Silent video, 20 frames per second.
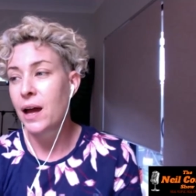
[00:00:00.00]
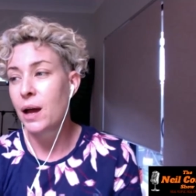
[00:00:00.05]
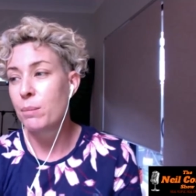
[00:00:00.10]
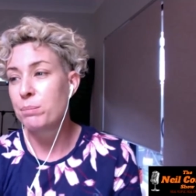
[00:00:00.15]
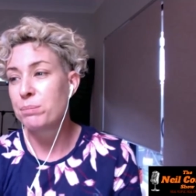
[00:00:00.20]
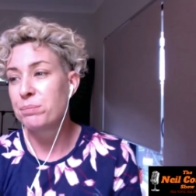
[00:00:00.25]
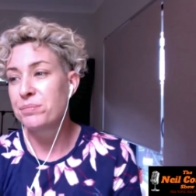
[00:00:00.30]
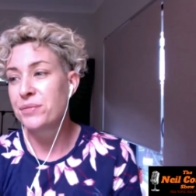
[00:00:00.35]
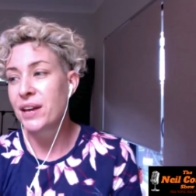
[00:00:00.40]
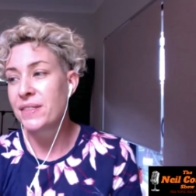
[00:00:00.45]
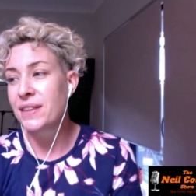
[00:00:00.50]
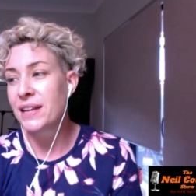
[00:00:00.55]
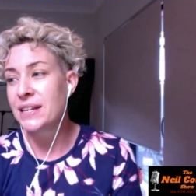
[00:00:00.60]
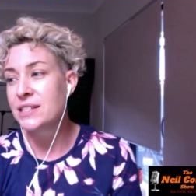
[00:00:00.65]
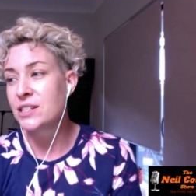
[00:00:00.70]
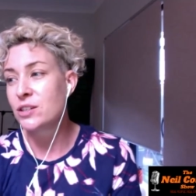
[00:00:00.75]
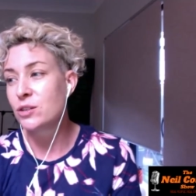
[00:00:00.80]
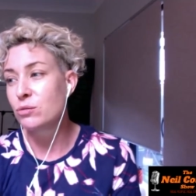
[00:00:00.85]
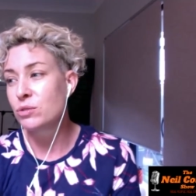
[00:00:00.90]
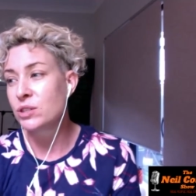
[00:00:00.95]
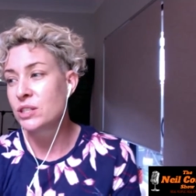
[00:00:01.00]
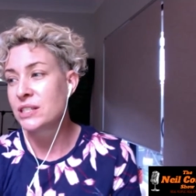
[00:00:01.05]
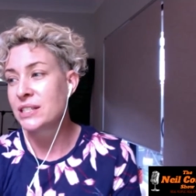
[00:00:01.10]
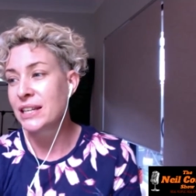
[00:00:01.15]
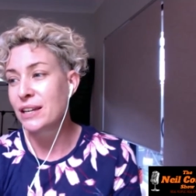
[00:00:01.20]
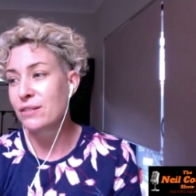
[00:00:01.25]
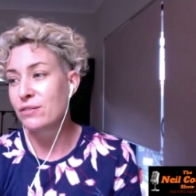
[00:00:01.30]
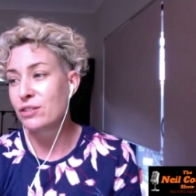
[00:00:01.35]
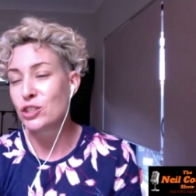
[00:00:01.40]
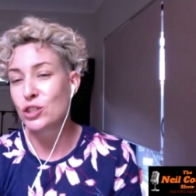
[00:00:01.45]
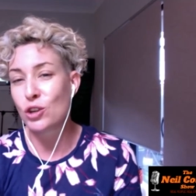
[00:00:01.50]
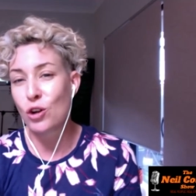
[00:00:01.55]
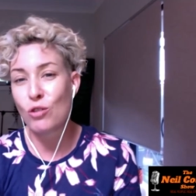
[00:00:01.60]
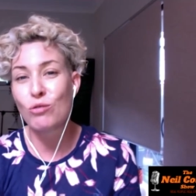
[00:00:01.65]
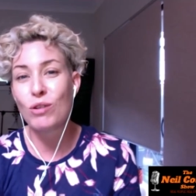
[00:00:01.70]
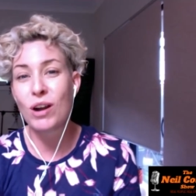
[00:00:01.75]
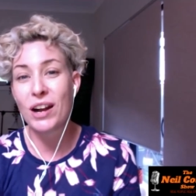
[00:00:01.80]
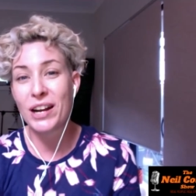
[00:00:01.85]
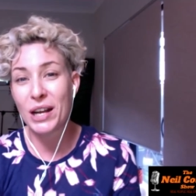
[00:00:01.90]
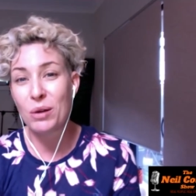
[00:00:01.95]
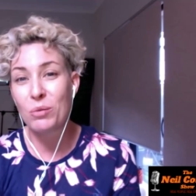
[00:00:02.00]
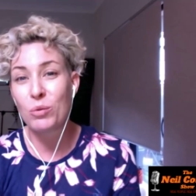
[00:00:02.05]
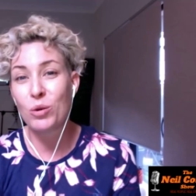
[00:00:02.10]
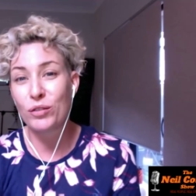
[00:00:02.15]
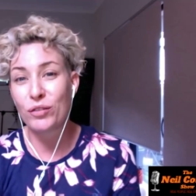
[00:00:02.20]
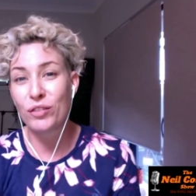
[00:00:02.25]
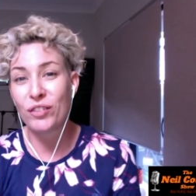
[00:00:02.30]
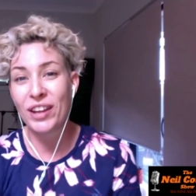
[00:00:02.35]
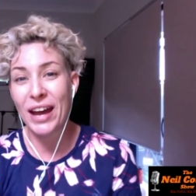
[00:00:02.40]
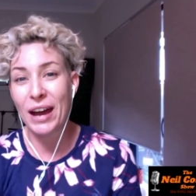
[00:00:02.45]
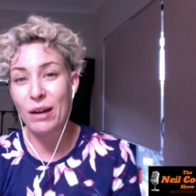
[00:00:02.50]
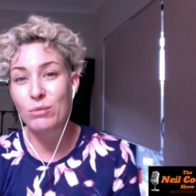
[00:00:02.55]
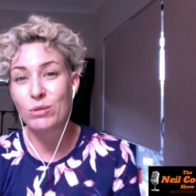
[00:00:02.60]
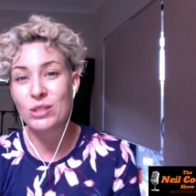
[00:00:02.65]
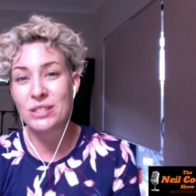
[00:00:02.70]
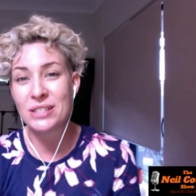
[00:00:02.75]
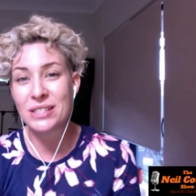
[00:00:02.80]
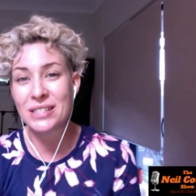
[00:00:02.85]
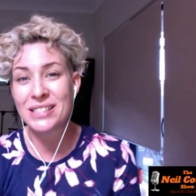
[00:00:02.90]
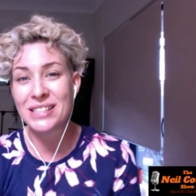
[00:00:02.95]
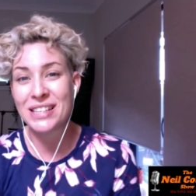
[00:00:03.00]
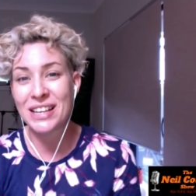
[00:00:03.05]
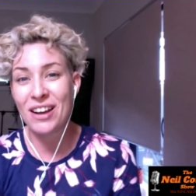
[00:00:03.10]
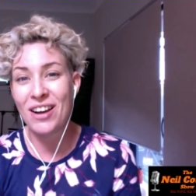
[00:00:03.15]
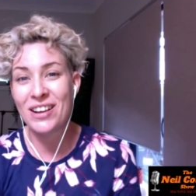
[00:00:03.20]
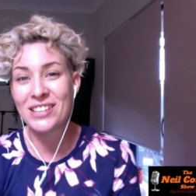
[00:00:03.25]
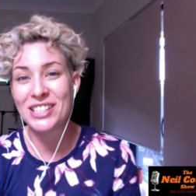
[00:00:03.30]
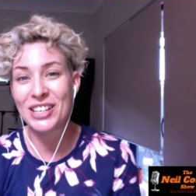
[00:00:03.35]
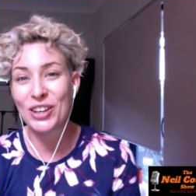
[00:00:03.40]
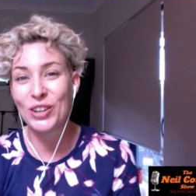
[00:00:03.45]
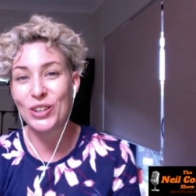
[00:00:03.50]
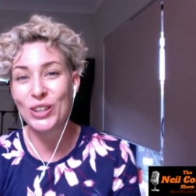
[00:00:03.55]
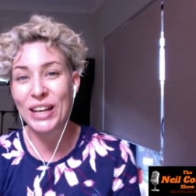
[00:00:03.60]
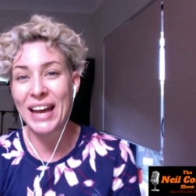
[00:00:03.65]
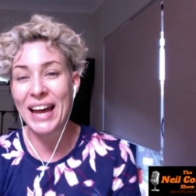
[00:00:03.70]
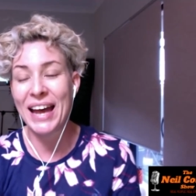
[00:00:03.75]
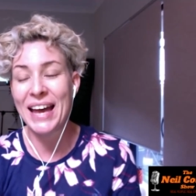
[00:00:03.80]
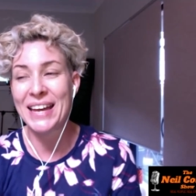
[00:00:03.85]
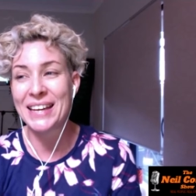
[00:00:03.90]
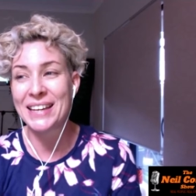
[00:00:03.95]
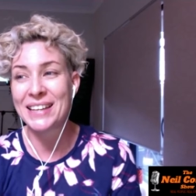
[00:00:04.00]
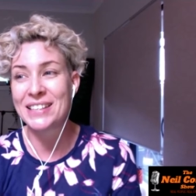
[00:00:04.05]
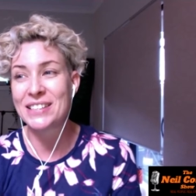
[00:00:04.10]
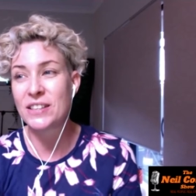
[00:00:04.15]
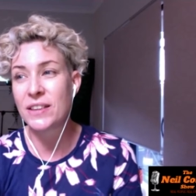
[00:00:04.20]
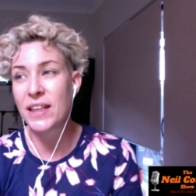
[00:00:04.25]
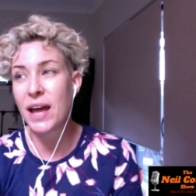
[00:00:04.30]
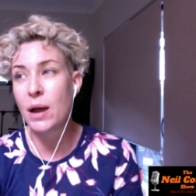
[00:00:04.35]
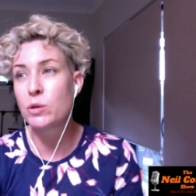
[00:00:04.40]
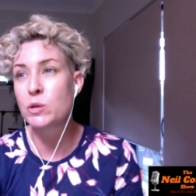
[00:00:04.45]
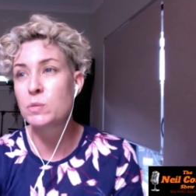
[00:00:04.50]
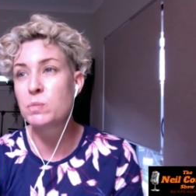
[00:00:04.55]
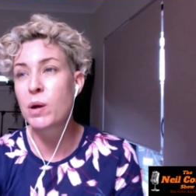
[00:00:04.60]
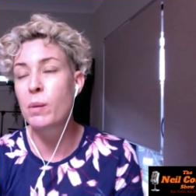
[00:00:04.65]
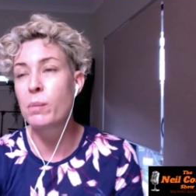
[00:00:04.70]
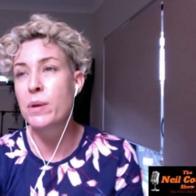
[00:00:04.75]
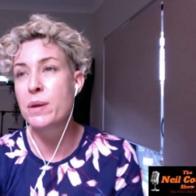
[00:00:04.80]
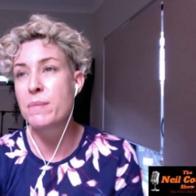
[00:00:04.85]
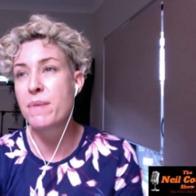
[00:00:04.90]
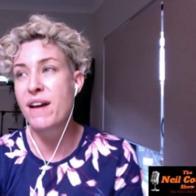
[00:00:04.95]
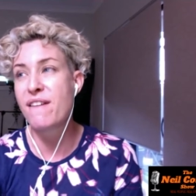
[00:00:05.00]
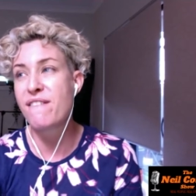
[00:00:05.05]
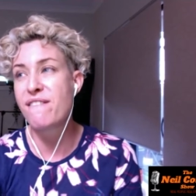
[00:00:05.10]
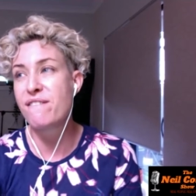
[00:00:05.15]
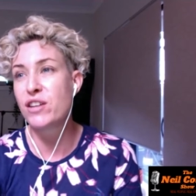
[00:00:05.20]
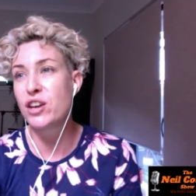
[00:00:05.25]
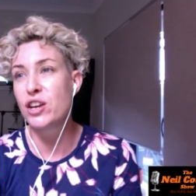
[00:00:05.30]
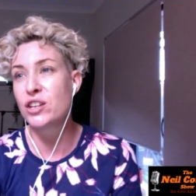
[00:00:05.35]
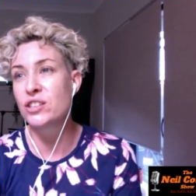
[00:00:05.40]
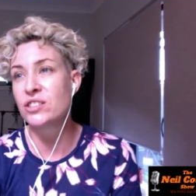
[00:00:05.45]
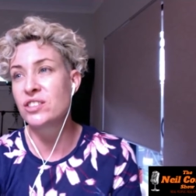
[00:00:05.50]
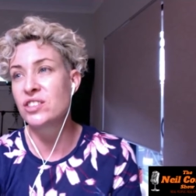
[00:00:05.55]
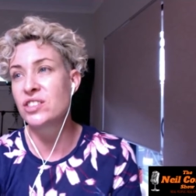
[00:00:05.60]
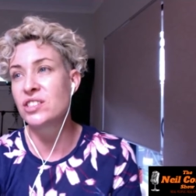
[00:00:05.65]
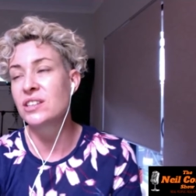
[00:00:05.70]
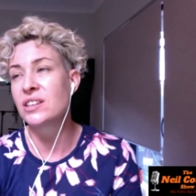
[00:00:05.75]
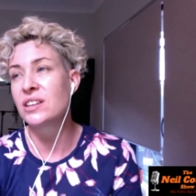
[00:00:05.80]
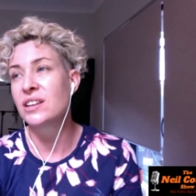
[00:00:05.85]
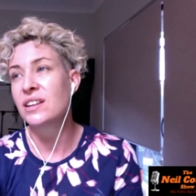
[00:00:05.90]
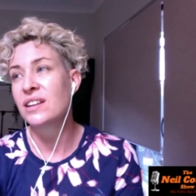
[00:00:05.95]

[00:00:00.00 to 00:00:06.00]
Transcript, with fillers: Um, and then to receive a songwriting award for that was just the icing on the cake. So that was probably my first